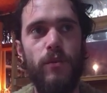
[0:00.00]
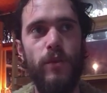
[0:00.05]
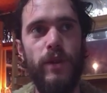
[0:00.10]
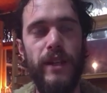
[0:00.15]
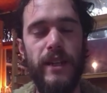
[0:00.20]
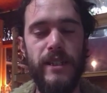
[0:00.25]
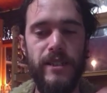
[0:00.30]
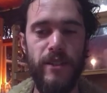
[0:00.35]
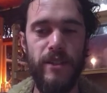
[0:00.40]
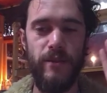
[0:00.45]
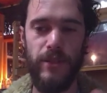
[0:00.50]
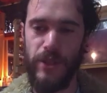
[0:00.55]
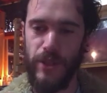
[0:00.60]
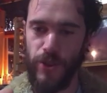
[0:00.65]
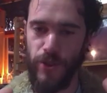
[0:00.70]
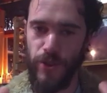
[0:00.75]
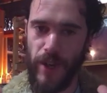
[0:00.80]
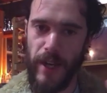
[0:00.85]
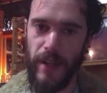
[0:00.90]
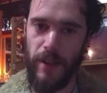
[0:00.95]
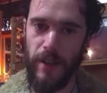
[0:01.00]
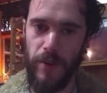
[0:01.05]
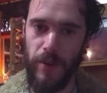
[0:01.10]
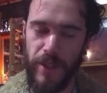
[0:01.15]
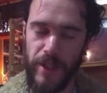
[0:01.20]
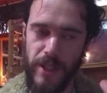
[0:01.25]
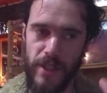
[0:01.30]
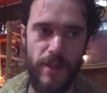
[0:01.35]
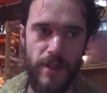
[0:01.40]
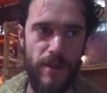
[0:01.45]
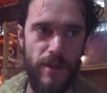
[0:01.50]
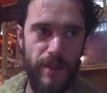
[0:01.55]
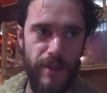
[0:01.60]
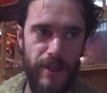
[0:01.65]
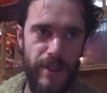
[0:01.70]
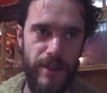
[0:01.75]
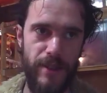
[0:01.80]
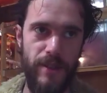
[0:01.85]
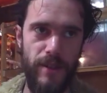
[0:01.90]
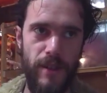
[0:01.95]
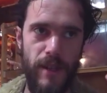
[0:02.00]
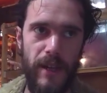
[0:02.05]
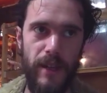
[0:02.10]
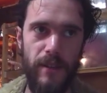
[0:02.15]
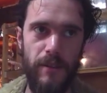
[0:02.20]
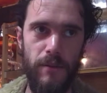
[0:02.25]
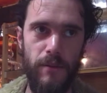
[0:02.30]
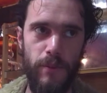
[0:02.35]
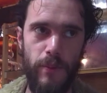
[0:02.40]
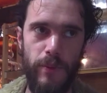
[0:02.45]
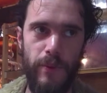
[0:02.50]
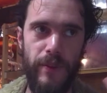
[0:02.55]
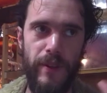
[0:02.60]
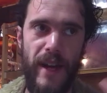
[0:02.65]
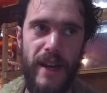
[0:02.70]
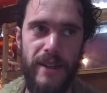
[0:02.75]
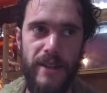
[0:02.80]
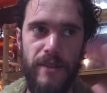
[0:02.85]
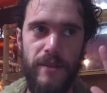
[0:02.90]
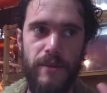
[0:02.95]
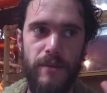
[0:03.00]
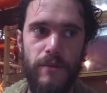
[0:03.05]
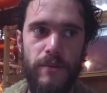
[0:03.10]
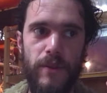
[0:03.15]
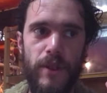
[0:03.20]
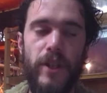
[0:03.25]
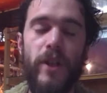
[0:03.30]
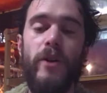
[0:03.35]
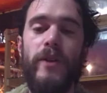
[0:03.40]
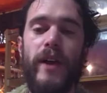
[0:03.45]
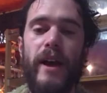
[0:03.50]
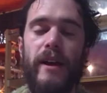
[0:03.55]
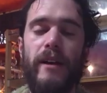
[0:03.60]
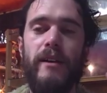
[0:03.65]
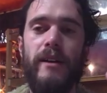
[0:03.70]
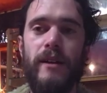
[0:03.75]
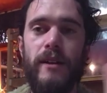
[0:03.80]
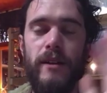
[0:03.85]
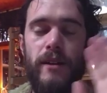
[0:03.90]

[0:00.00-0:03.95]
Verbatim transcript: We need to straddle this. This like that. You know that.